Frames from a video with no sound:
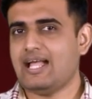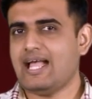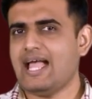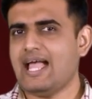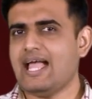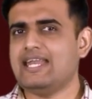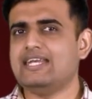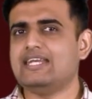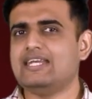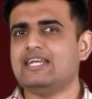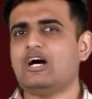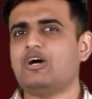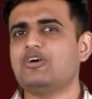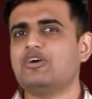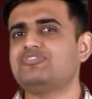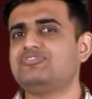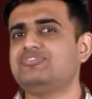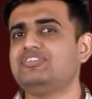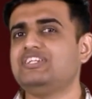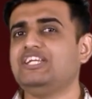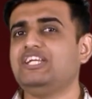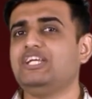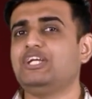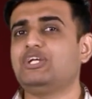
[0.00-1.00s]
And now
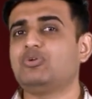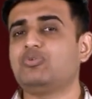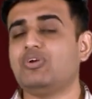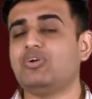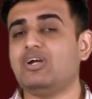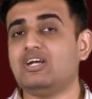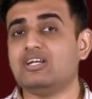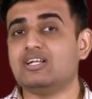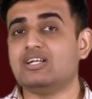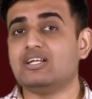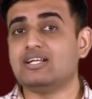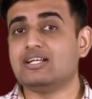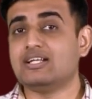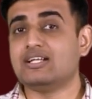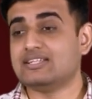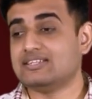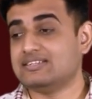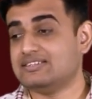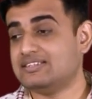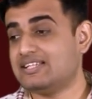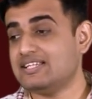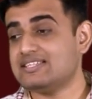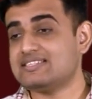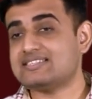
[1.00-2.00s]
if we equate
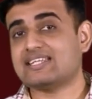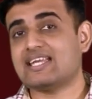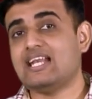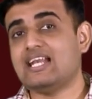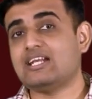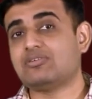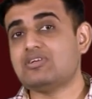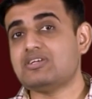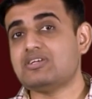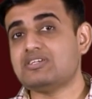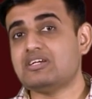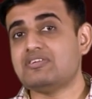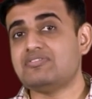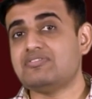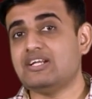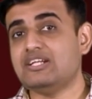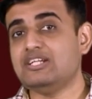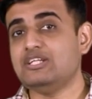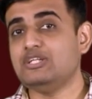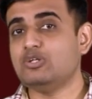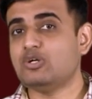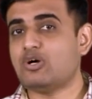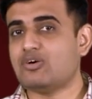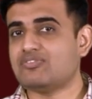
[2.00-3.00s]
this calculated
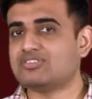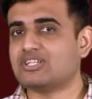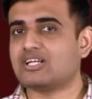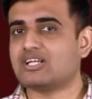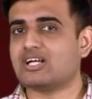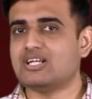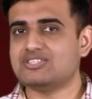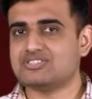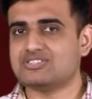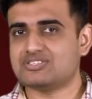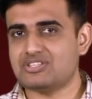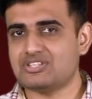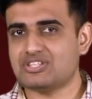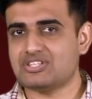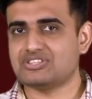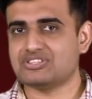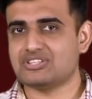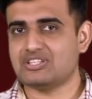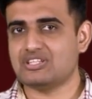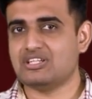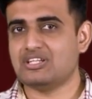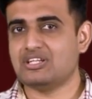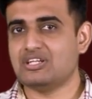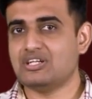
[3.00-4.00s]
value of the
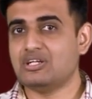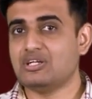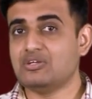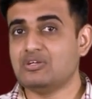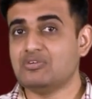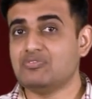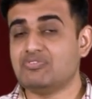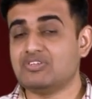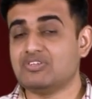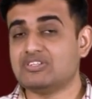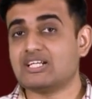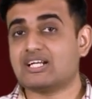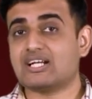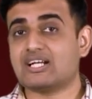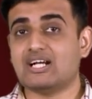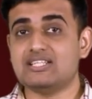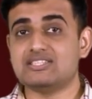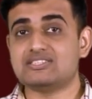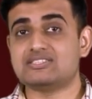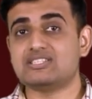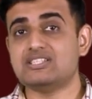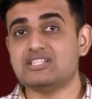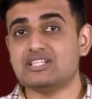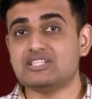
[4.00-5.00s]
concentration with the
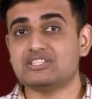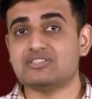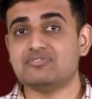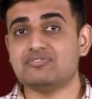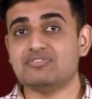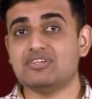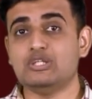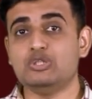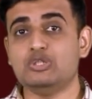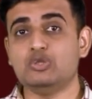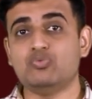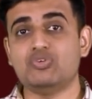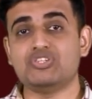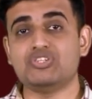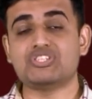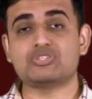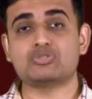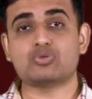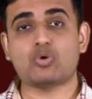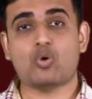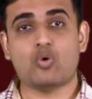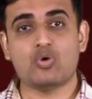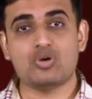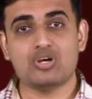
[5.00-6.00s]
concentration value which
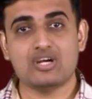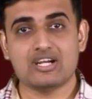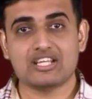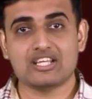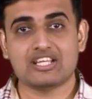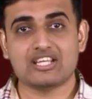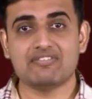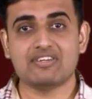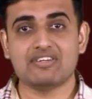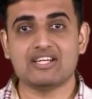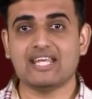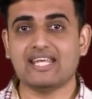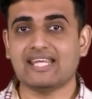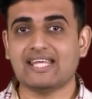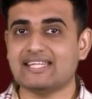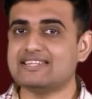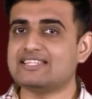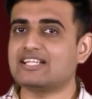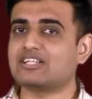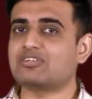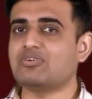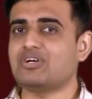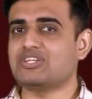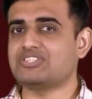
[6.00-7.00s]
is already given
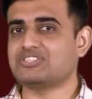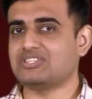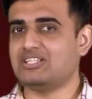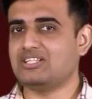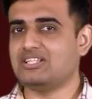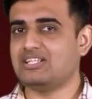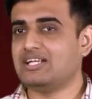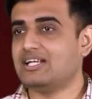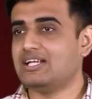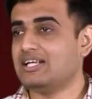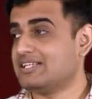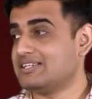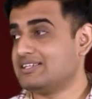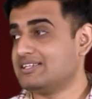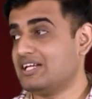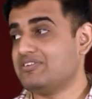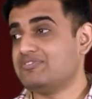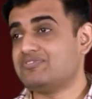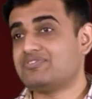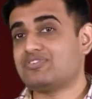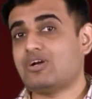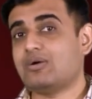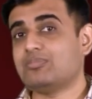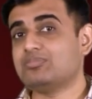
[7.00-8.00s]
in the question,
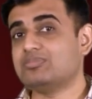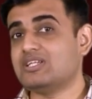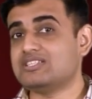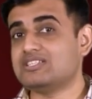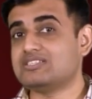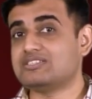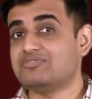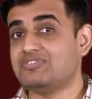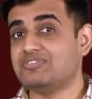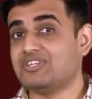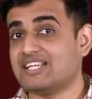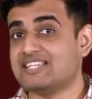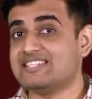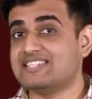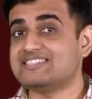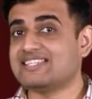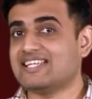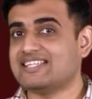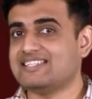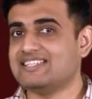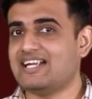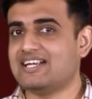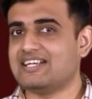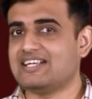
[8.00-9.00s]
then from this we can
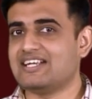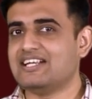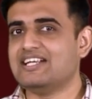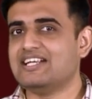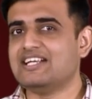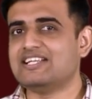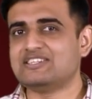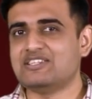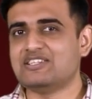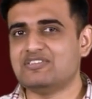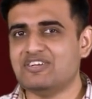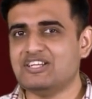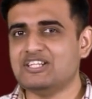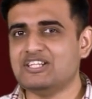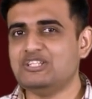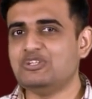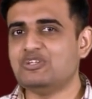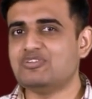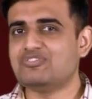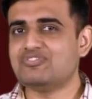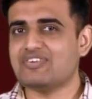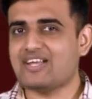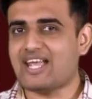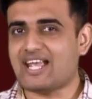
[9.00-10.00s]
say that the
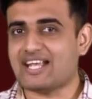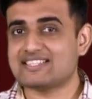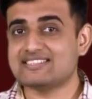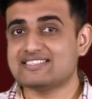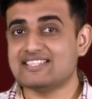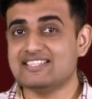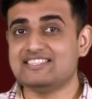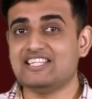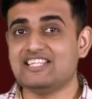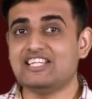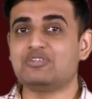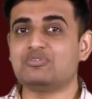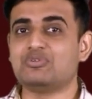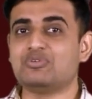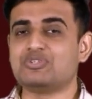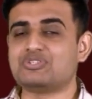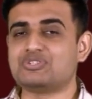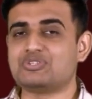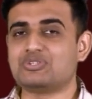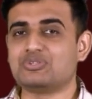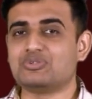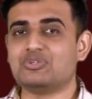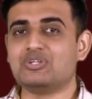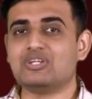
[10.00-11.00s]
value of x is
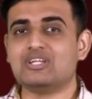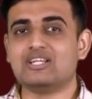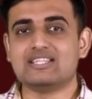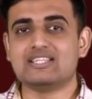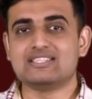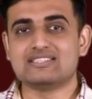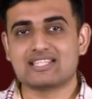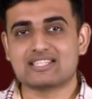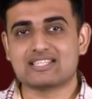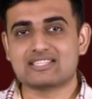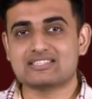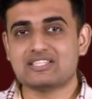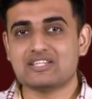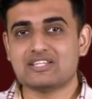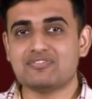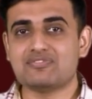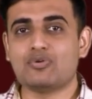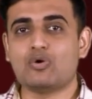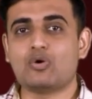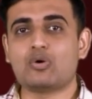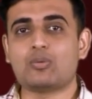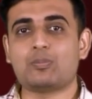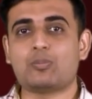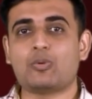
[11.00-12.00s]
equals to
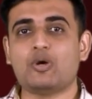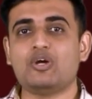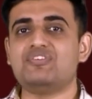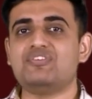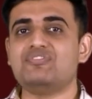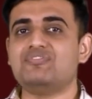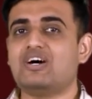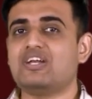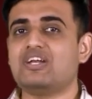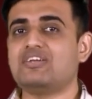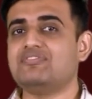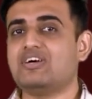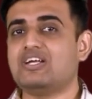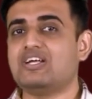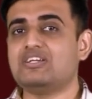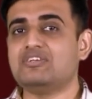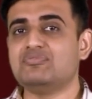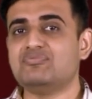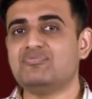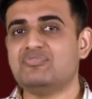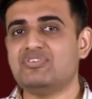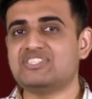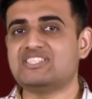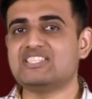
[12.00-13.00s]
64.11,
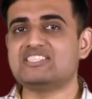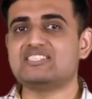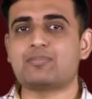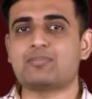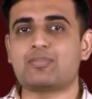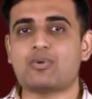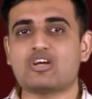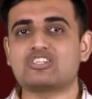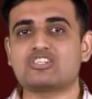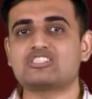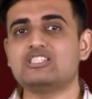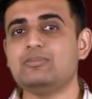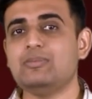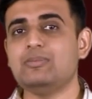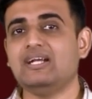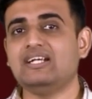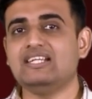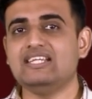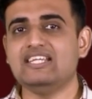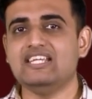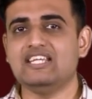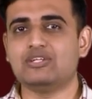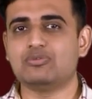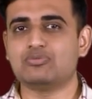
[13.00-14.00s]
which is
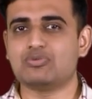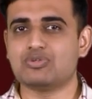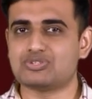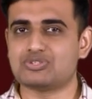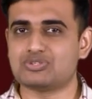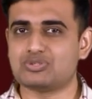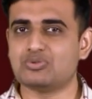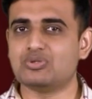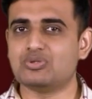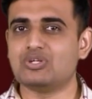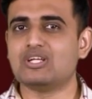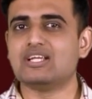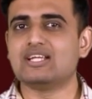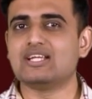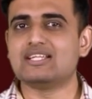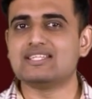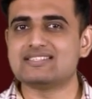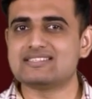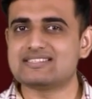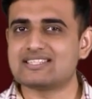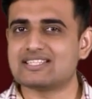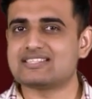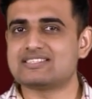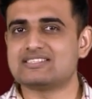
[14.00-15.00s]
approximately equals to
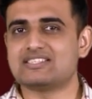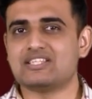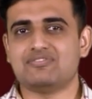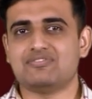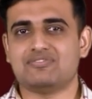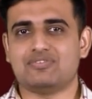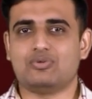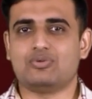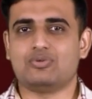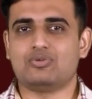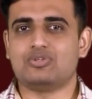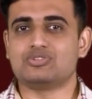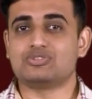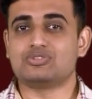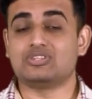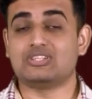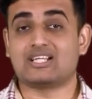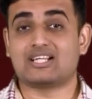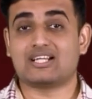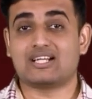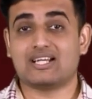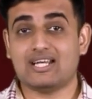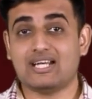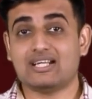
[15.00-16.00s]
64. So
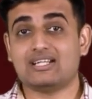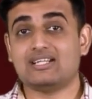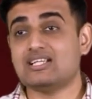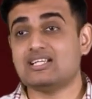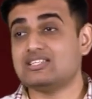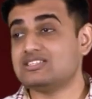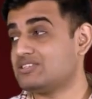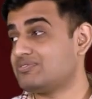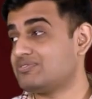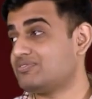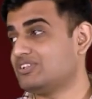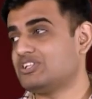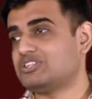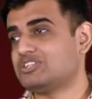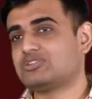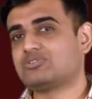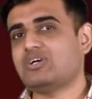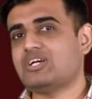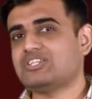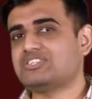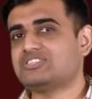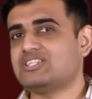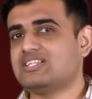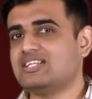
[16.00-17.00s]
the correct answer for this
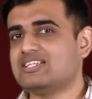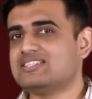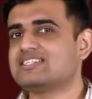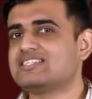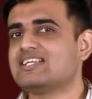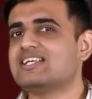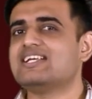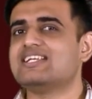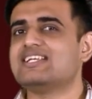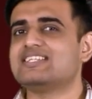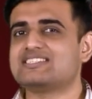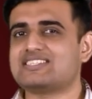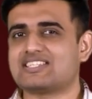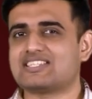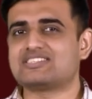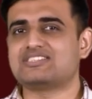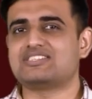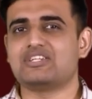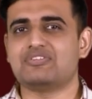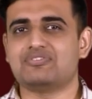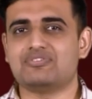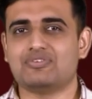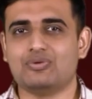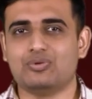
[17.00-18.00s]
question is
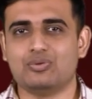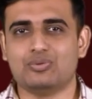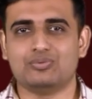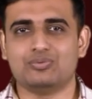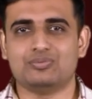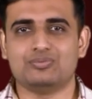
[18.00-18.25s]
64.